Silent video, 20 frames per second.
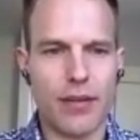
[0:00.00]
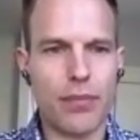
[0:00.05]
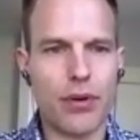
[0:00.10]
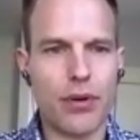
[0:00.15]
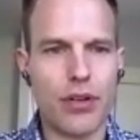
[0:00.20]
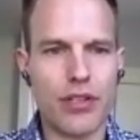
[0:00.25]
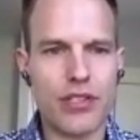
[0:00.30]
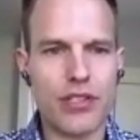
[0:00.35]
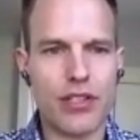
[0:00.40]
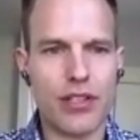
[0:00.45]

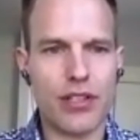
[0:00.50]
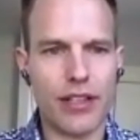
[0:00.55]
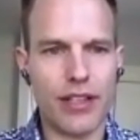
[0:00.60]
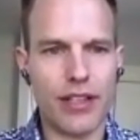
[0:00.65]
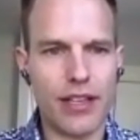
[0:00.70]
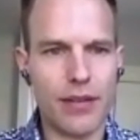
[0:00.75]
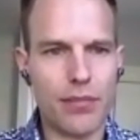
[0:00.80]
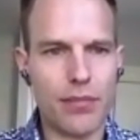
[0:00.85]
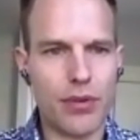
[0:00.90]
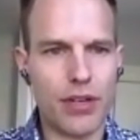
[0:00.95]

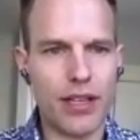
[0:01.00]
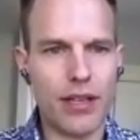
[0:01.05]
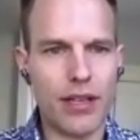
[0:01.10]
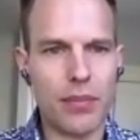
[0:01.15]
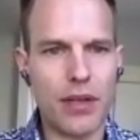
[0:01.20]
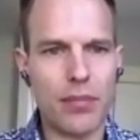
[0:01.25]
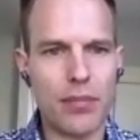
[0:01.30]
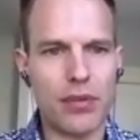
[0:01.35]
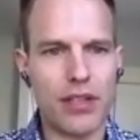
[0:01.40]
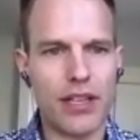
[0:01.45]
personally bringing
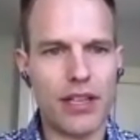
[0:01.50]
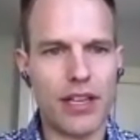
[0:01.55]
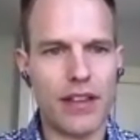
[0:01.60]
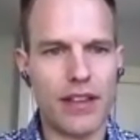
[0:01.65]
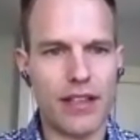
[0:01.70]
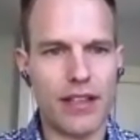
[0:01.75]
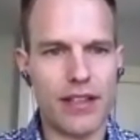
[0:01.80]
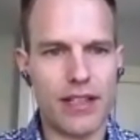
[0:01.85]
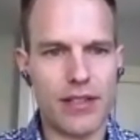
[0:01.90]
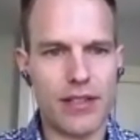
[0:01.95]
people in. I
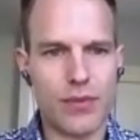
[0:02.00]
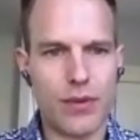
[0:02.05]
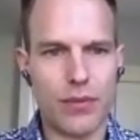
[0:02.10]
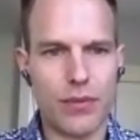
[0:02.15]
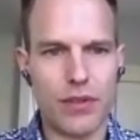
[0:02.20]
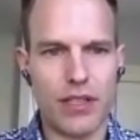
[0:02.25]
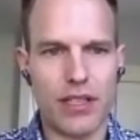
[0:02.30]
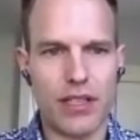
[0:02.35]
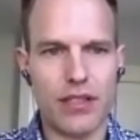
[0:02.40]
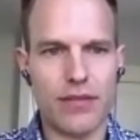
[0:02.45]
think that's what
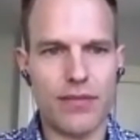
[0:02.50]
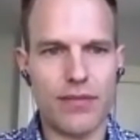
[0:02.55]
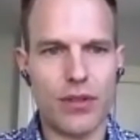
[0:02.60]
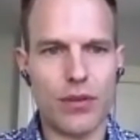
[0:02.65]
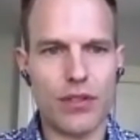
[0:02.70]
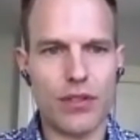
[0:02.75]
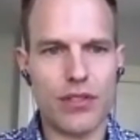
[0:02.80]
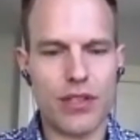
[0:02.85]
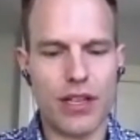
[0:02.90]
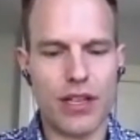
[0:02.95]
we need to
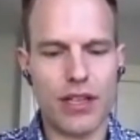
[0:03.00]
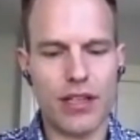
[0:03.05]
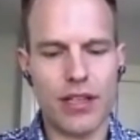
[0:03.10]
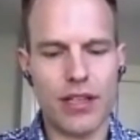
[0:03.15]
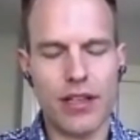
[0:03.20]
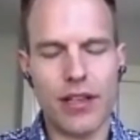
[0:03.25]
focus on.